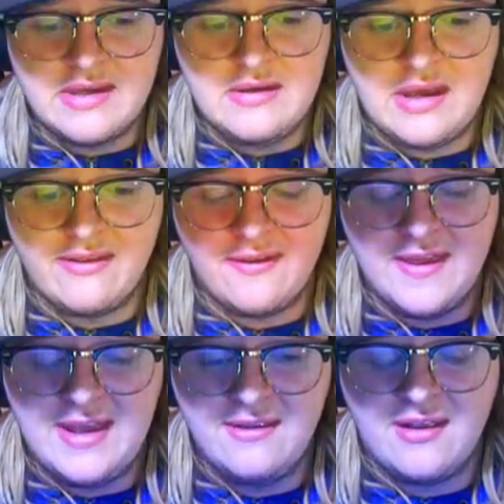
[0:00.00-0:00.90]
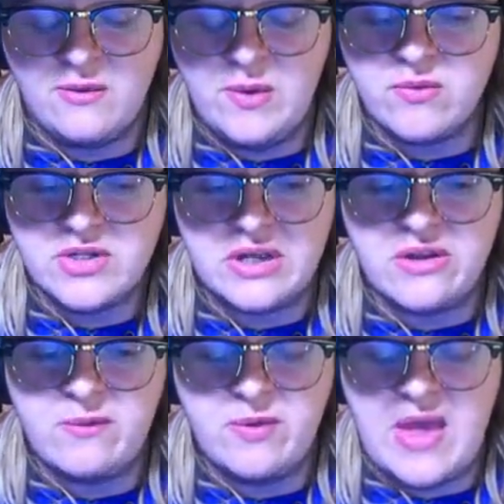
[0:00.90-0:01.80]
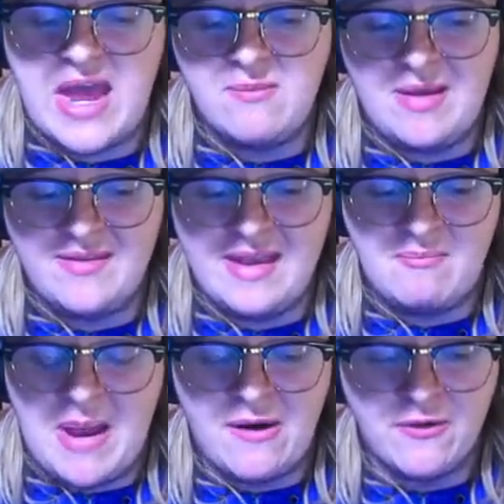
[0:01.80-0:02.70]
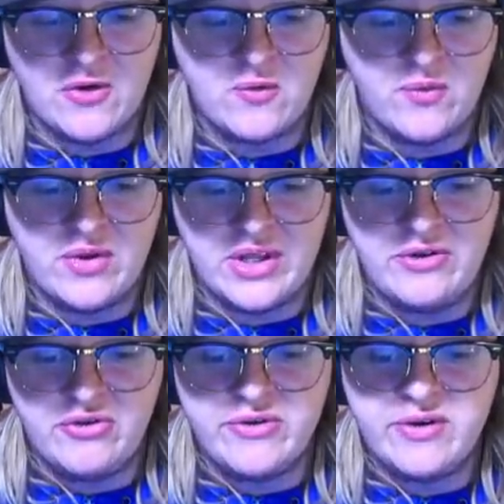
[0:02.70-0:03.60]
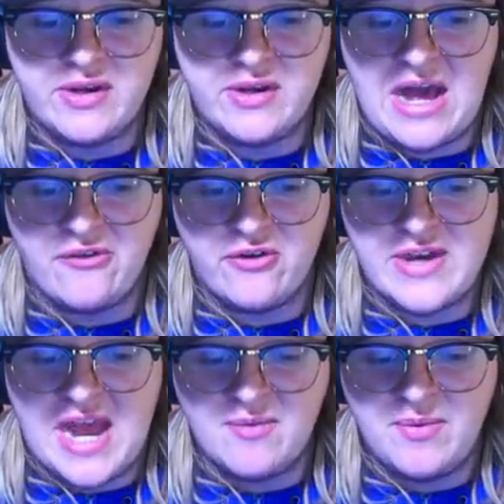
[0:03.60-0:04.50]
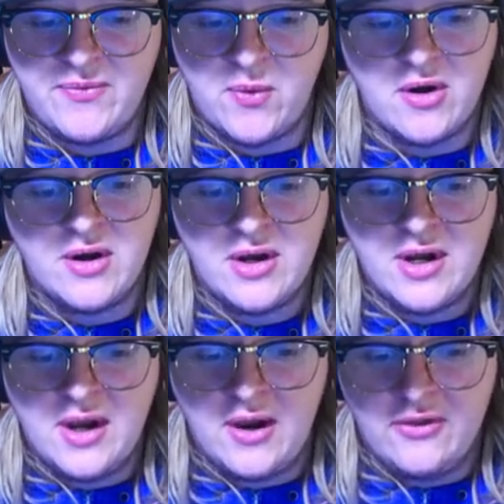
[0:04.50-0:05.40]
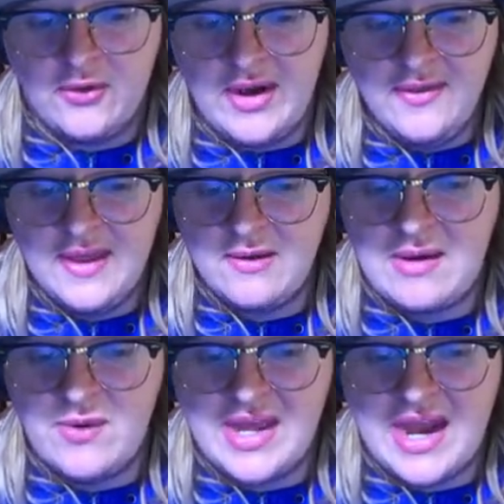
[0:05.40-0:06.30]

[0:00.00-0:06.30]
because the thing is we were dealing with enemies that Bowser really couldn't counterattack before, so anything that we can